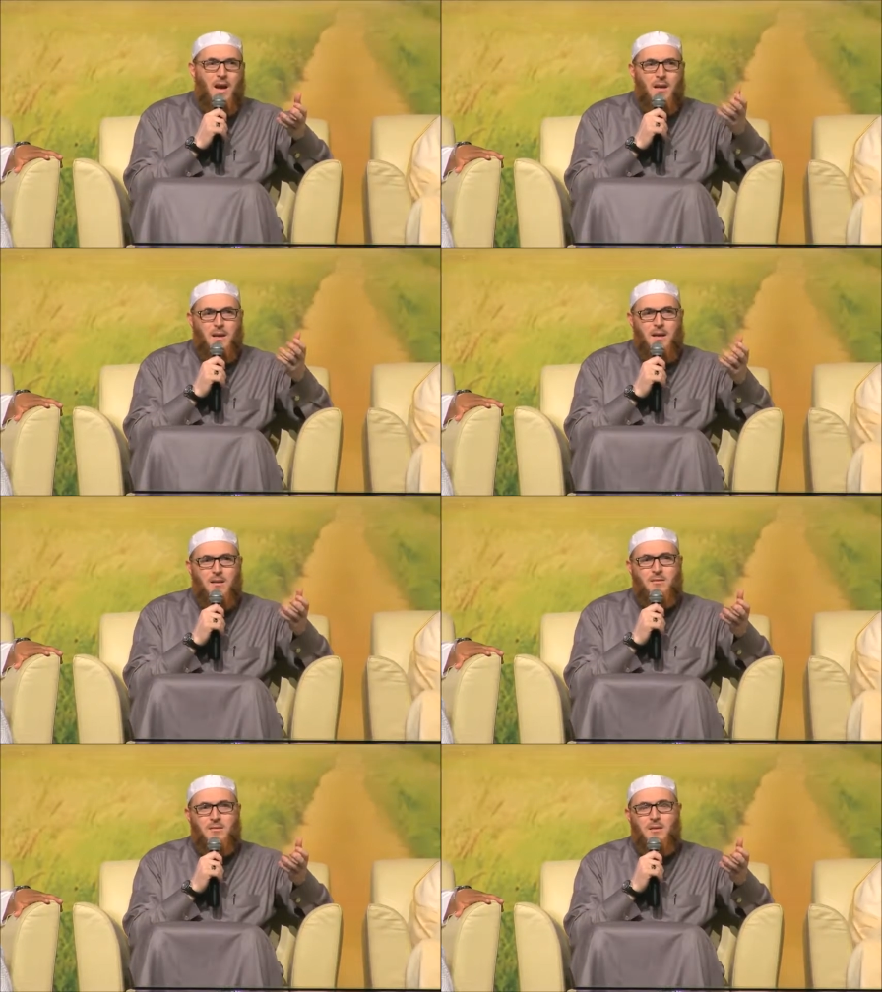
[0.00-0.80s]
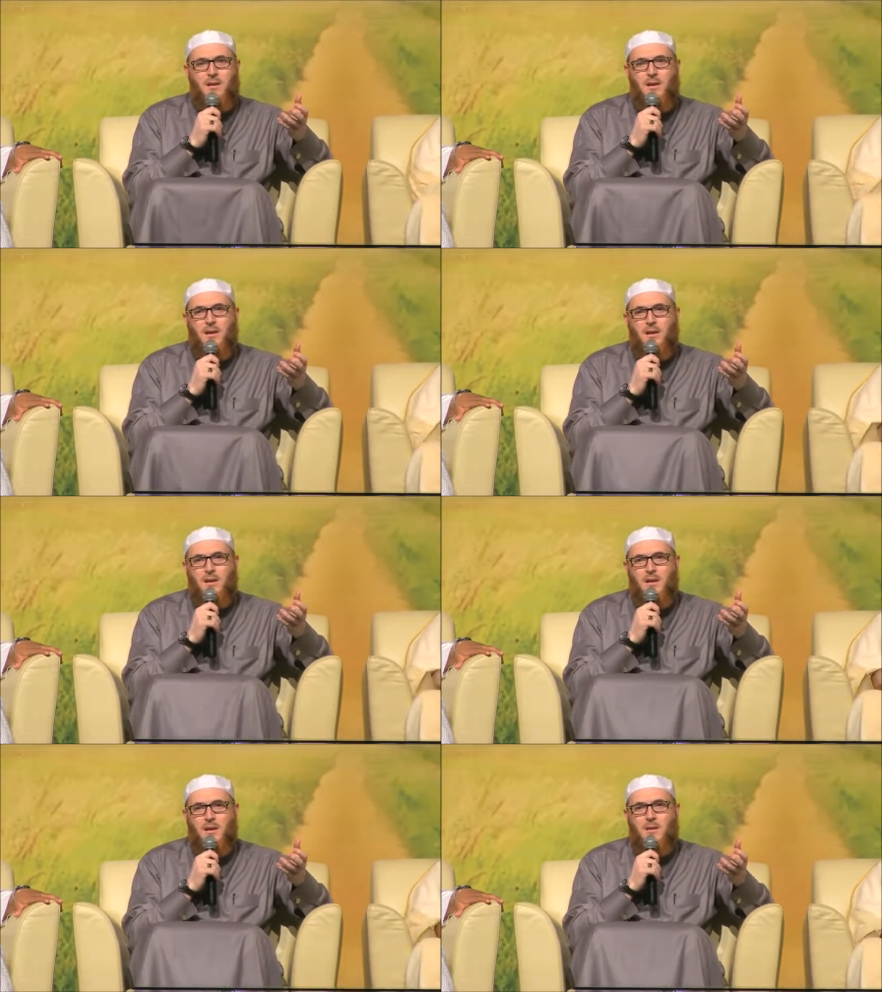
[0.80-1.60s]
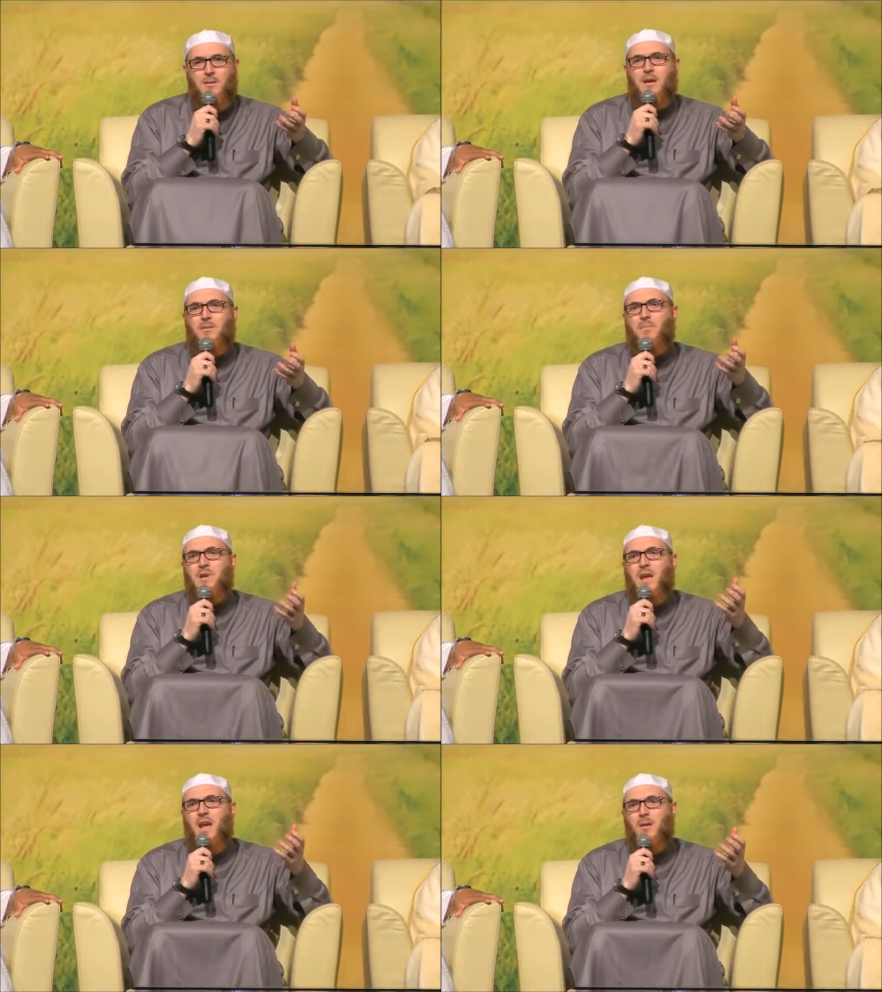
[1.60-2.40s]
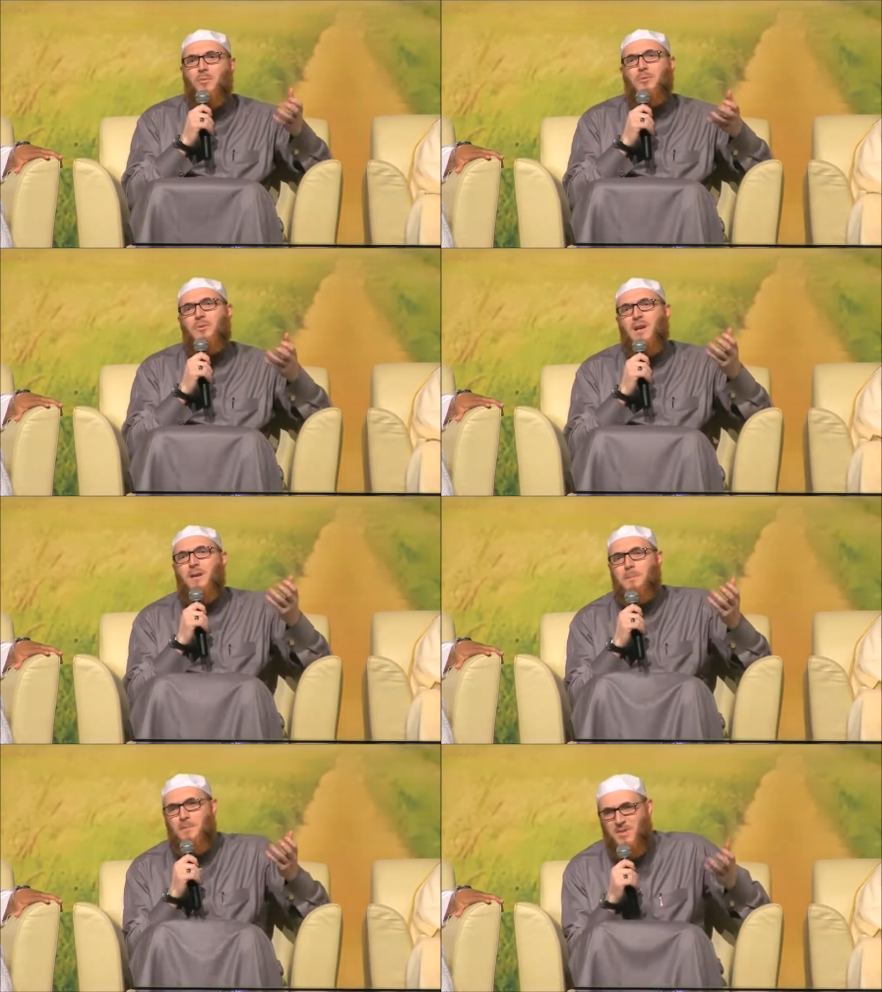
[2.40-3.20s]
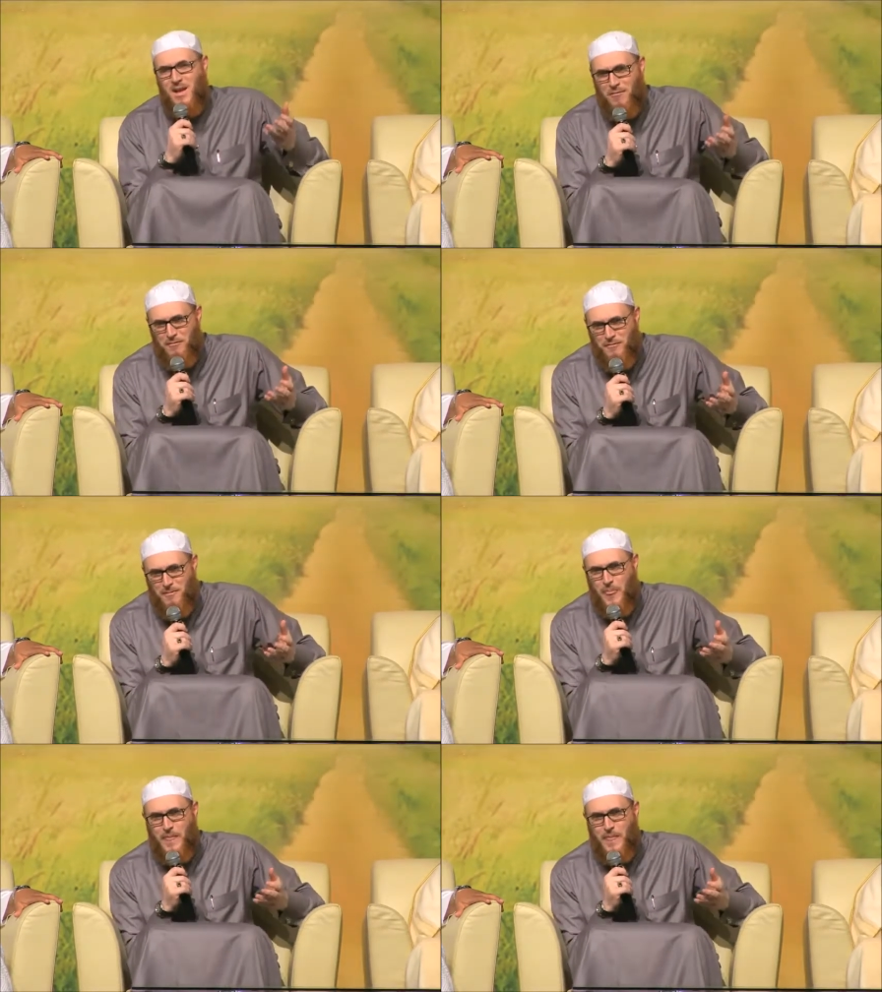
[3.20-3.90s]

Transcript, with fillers: at least he could have been able to help himself.